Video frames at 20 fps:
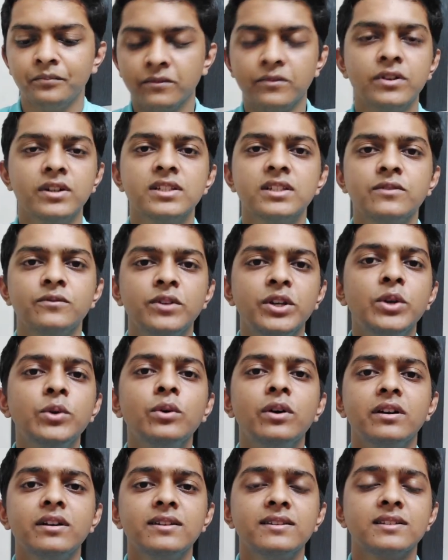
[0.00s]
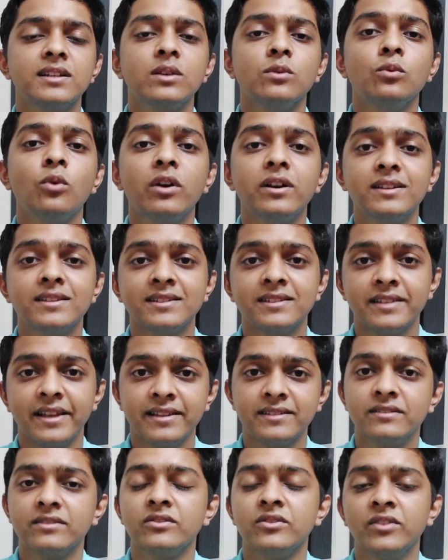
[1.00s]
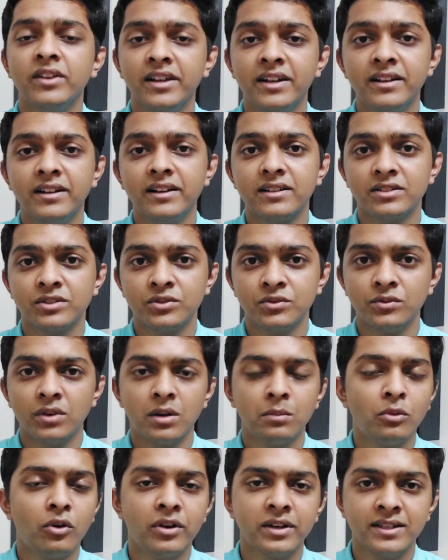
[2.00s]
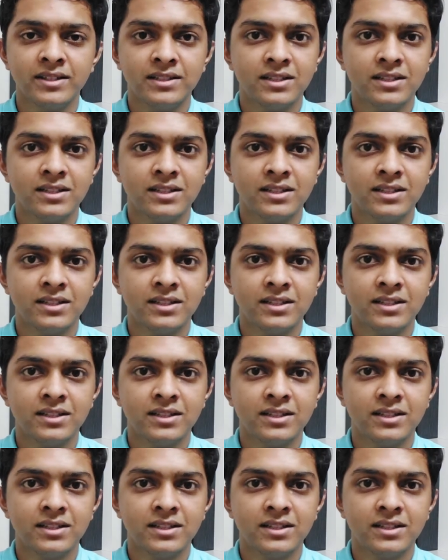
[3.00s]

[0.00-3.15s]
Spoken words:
First, we need to understand what sex really does to our body